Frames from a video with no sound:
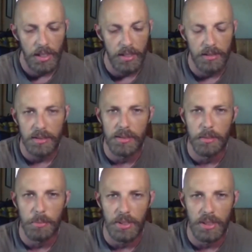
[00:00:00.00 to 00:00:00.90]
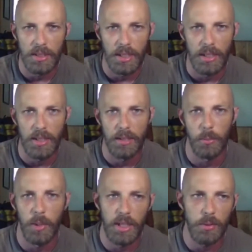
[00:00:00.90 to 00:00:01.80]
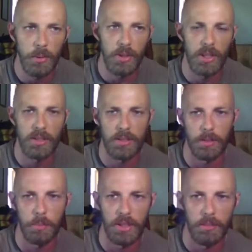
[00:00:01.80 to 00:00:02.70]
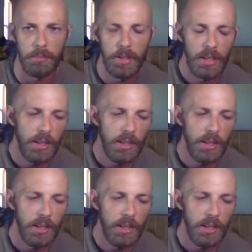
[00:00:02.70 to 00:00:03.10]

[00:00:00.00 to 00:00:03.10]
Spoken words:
in discipline and the way you look at discipline.